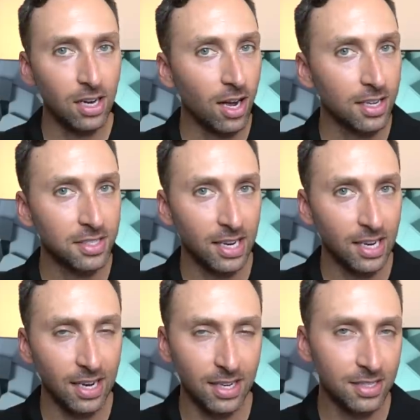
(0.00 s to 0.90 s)

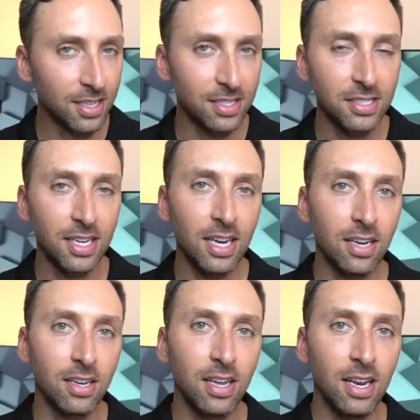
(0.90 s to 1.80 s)
content and it doesn't take
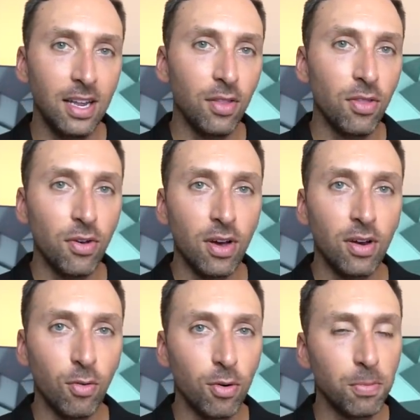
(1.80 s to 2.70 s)
any
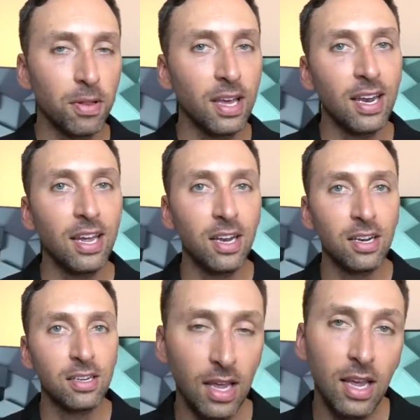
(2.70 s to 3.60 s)
thought or
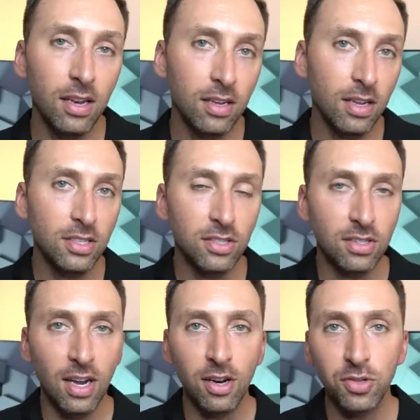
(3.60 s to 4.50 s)
planning and it's
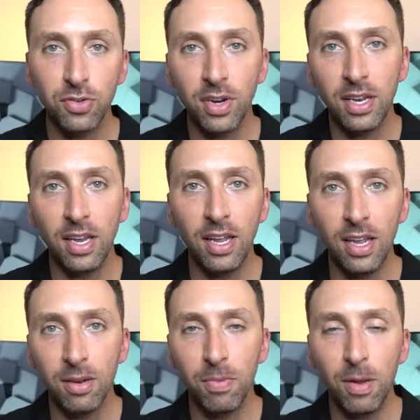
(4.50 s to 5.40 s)
kind of trendy
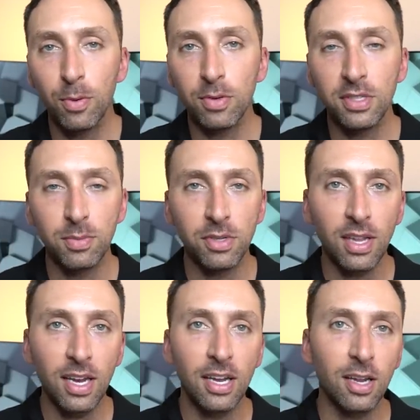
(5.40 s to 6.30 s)
and people seem to
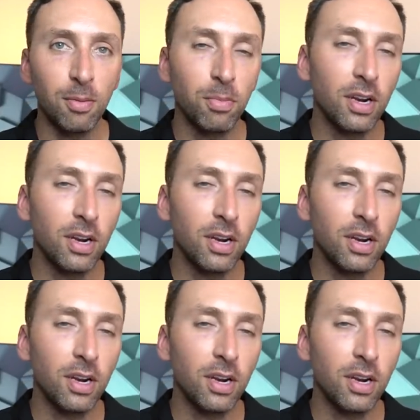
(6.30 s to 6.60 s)
like it.